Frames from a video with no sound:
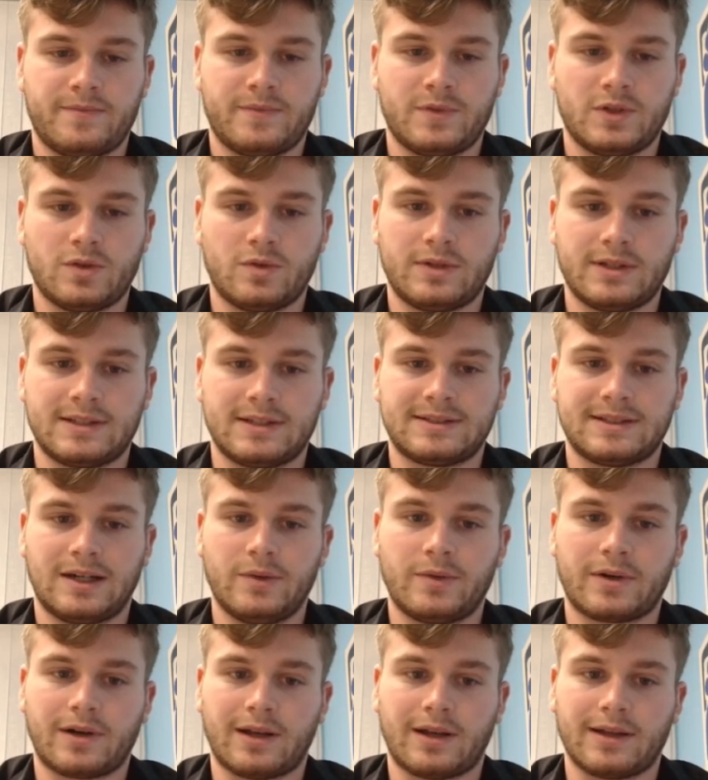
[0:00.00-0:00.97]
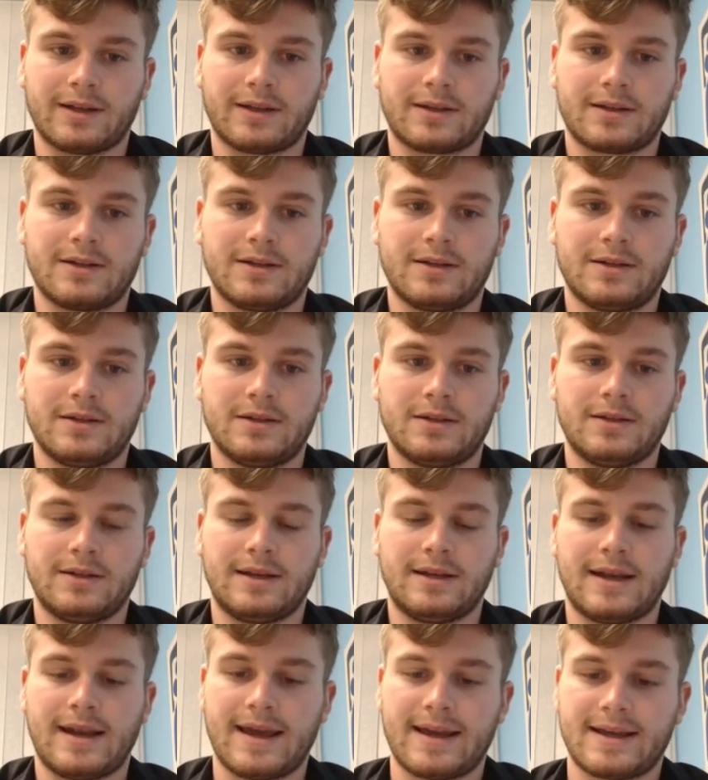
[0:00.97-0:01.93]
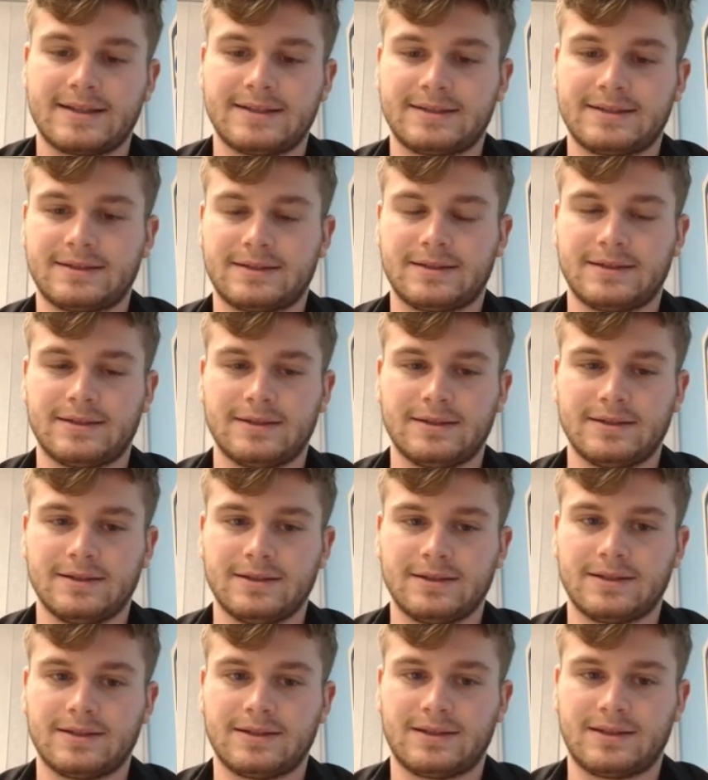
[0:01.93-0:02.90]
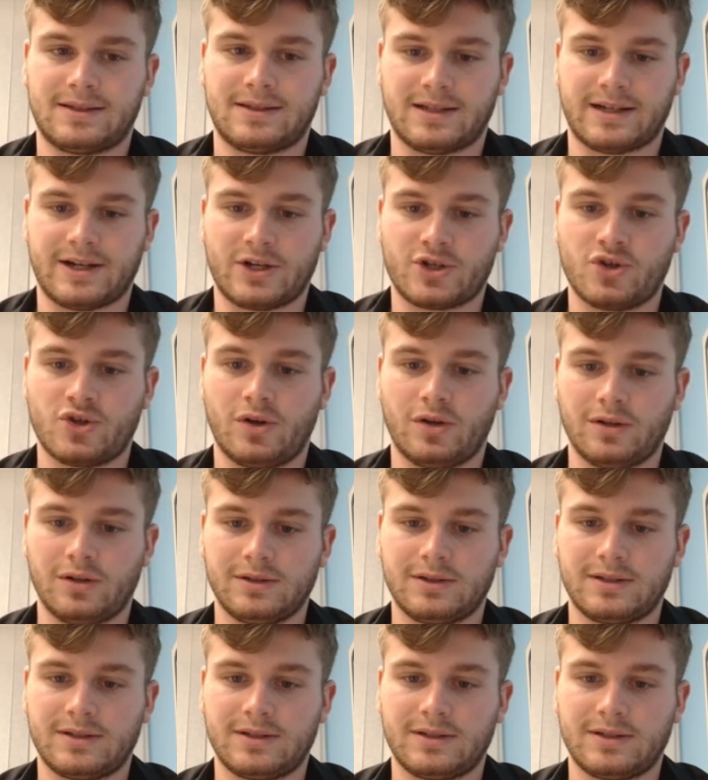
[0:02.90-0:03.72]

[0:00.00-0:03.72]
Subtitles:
So that's our like next threshold